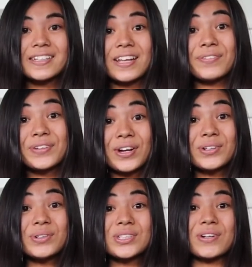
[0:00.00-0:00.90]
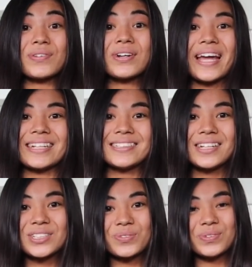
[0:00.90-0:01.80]
Now if you go to a Chevron gas
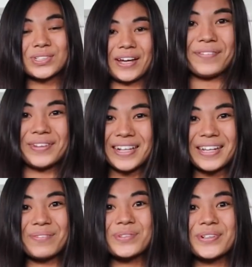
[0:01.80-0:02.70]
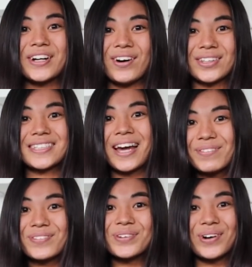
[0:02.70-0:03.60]
station, which I feel like I'm doing all the
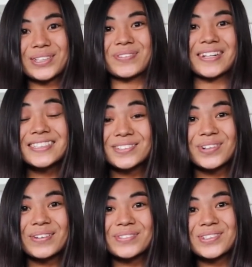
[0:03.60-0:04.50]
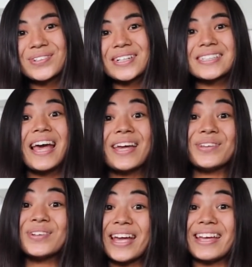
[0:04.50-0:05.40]
time if you watch my Instagram stories,
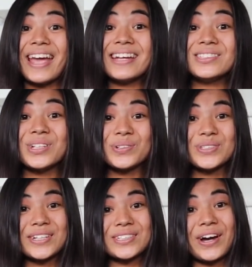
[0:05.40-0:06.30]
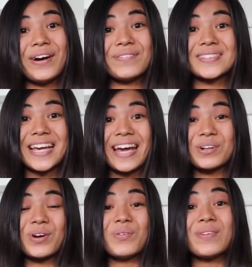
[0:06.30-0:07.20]
you get a dosage of
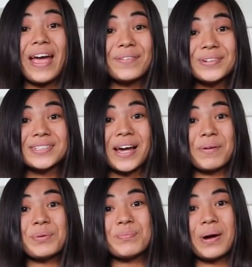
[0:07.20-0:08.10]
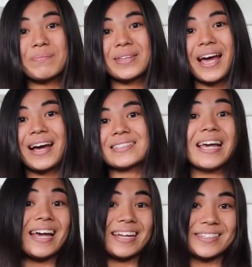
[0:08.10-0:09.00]
Techron every time you pump gas,
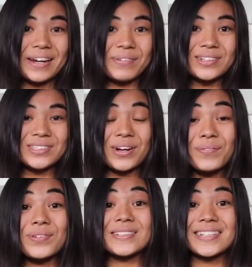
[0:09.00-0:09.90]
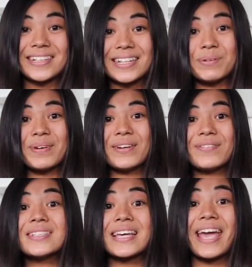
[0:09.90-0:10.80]
and Techron's known for its cleaning benefits
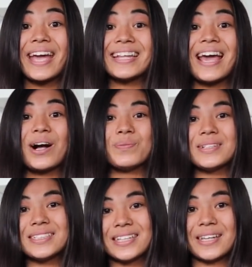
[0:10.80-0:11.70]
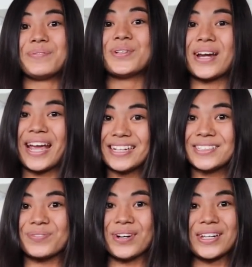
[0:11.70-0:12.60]
and helping to keep your
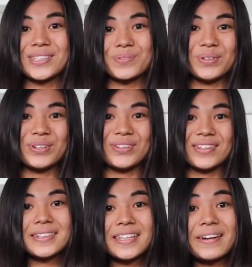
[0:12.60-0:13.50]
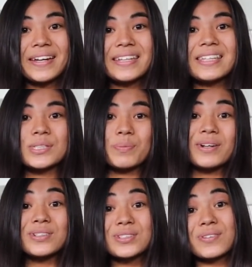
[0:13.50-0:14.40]
engine running smooth. Now, getting this
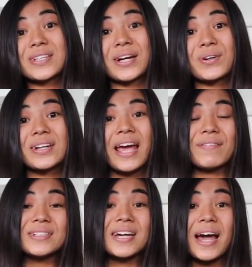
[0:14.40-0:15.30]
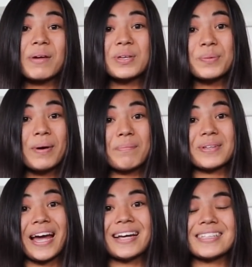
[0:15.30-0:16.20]
small dose of Techron every time you pump
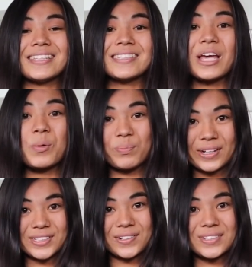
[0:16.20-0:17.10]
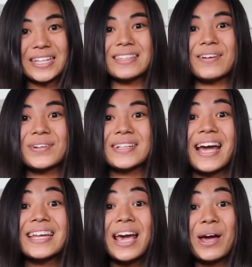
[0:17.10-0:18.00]
gas is like brushing your teeth every
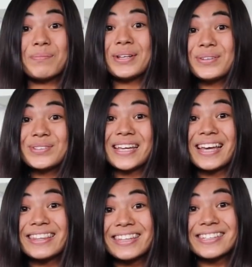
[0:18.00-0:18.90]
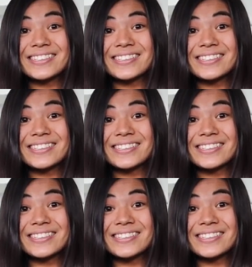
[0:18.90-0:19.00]
night, but using this